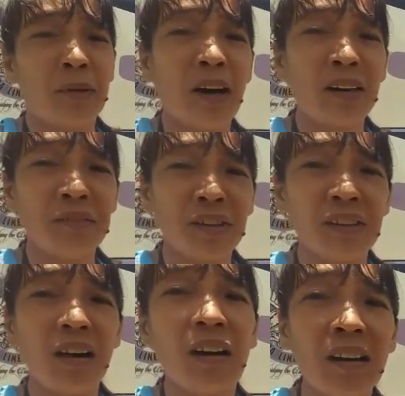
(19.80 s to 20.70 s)

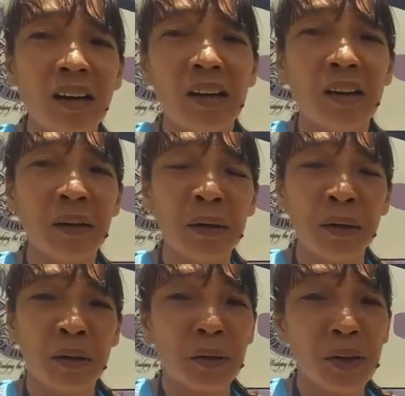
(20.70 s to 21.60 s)
private car,
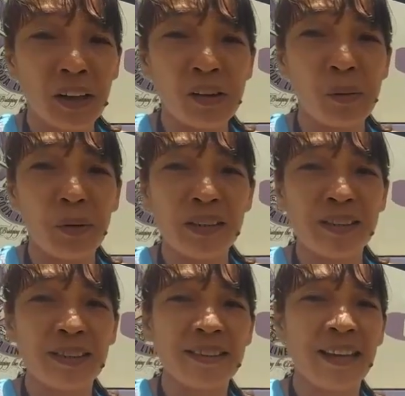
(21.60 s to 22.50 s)
or other
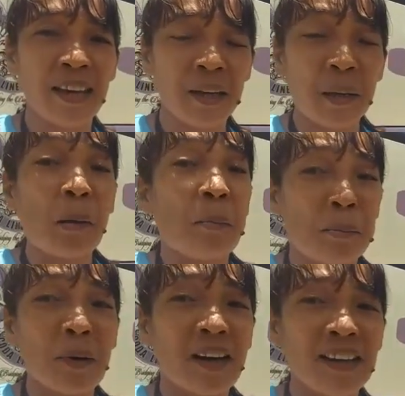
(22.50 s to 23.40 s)
buses.
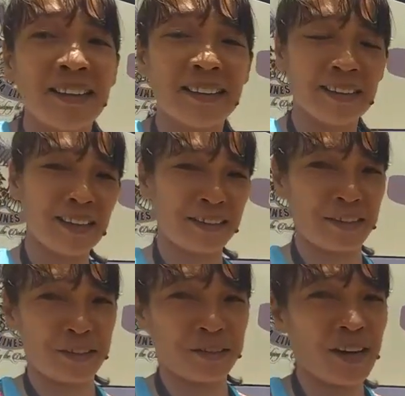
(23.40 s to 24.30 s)
But
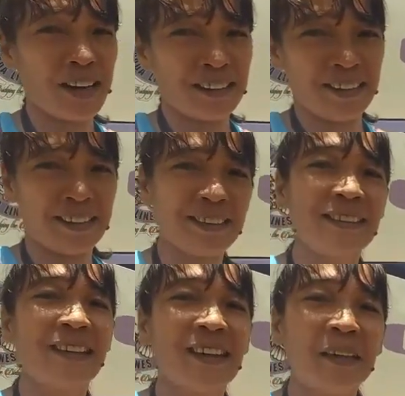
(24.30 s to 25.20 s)
let's try
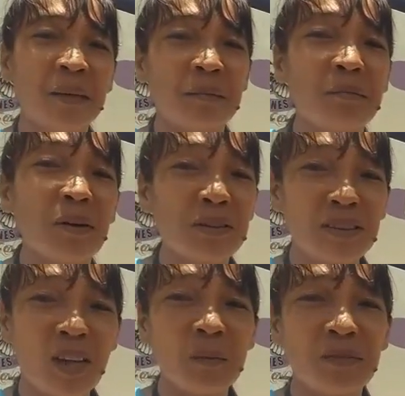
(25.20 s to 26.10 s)
this
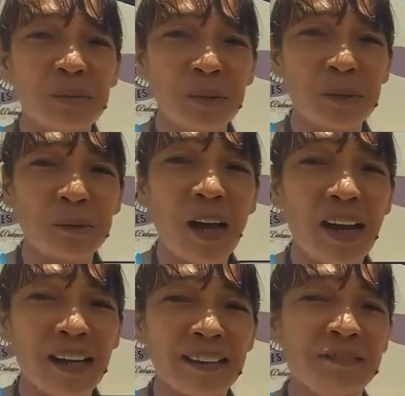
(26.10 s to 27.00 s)
most comfortable
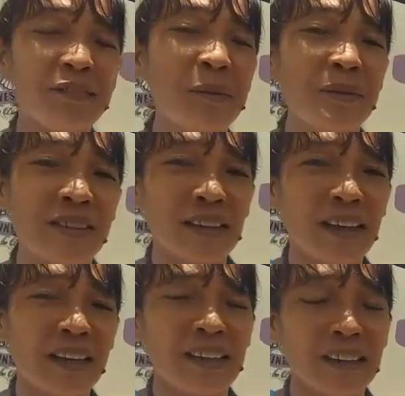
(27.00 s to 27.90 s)
ride from
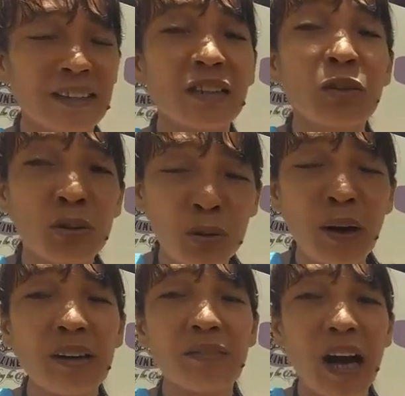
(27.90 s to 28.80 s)
Sagada. It's a
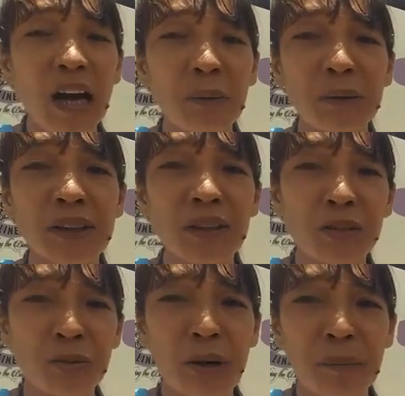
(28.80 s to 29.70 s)
12-hour
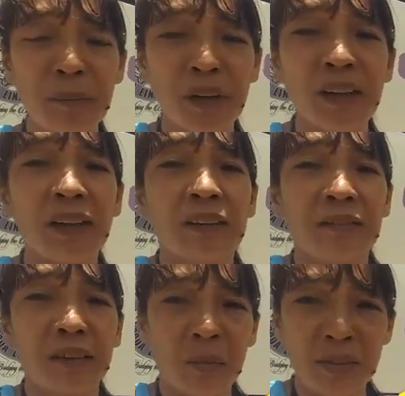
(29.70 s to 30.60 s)
trip
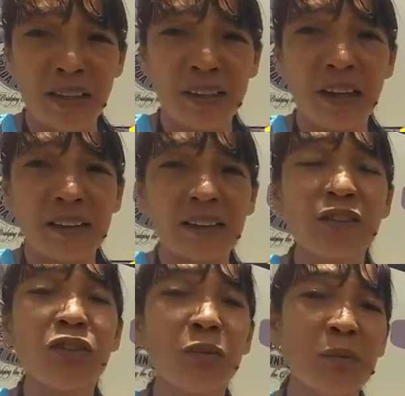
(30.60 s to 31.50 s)
from Sagada
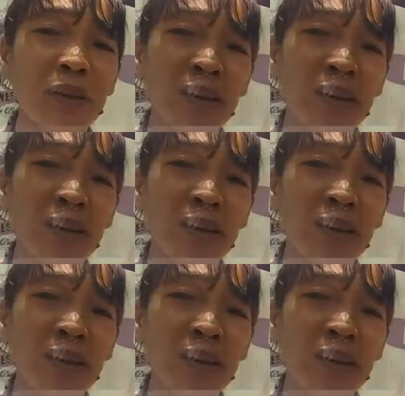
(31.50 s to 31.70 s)
to